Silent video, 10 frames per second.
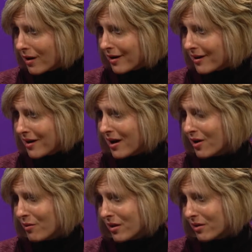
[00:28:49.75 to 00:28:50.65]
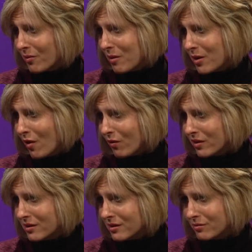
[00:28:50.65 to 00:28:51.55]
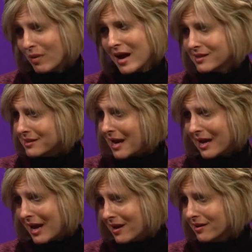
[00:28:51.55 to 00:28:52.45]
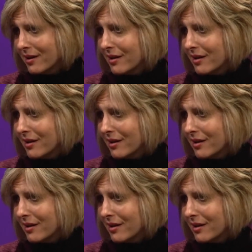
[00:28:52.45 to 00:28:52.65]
with women over these past decade